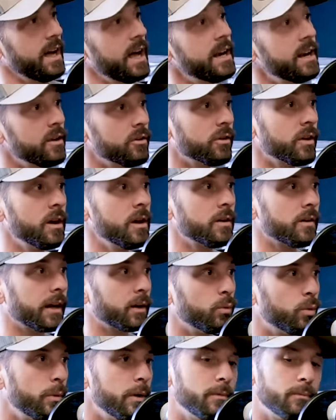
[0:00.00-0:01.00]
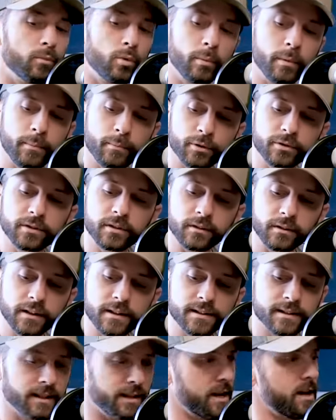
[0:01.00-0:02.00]
And I'm, like when we when we put the
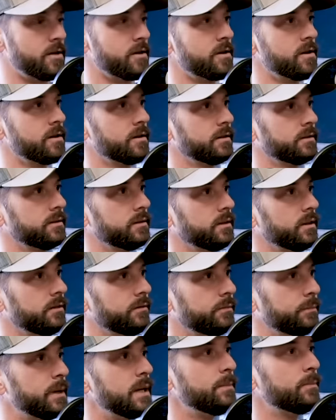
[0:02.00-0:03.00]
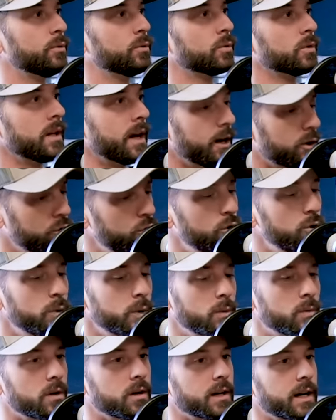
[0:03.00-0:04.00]
list together of people, we're like, who do we
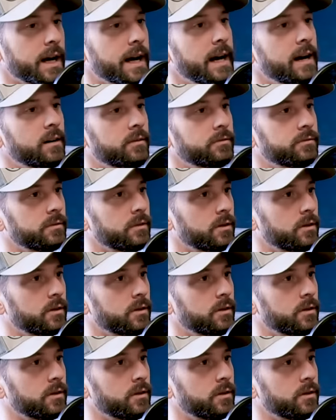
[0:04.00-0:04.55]
want to have